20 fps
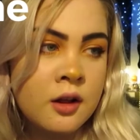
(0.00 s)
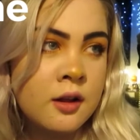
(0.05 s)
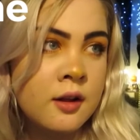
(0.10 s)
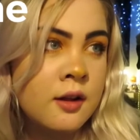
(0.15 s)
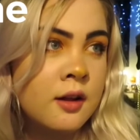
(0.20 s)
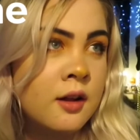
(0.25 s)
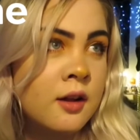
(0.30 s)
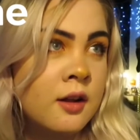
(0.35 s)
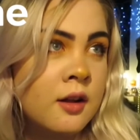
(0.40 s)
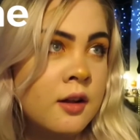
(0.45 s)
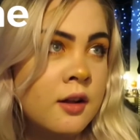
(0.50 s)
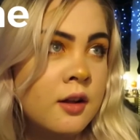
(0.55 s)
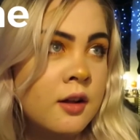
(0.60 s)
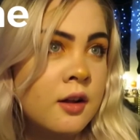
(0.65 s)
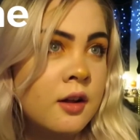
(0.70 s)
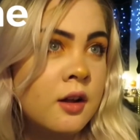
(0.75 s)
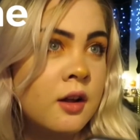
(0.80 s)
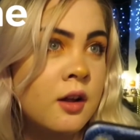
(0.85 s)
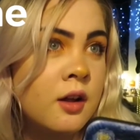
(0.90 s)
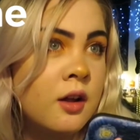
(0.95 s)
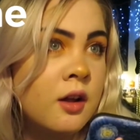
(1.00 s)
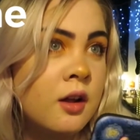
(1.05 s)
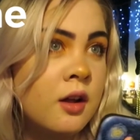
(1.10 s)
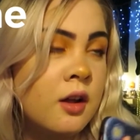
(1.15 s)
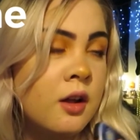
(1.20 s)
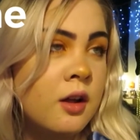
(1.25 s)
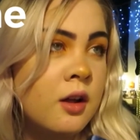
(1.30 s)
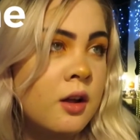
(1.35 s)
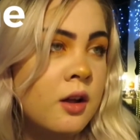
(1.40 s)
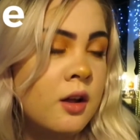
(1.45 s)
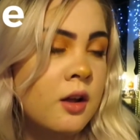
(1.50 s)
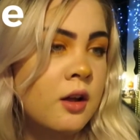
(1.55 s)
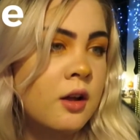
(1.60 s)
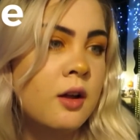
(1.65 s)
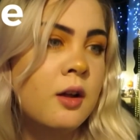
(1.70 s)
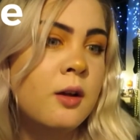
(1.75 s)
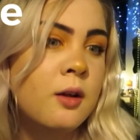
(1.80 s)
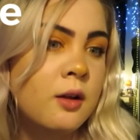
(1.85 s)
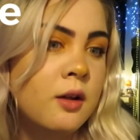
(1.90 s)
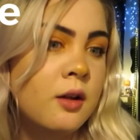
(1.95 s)

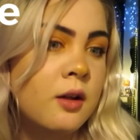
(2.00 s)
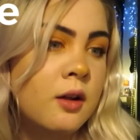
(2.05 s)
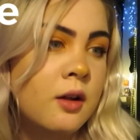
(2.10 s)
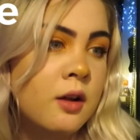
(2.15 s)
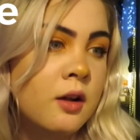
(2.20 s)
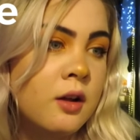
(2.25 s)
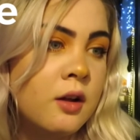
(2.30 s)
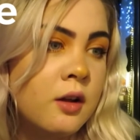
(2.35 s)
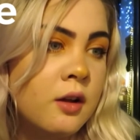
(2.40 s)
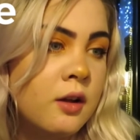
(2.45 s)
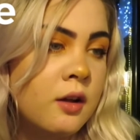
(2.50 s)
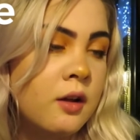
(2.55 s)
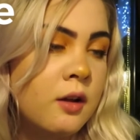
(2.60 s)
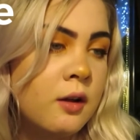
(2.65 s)
(no one is talking)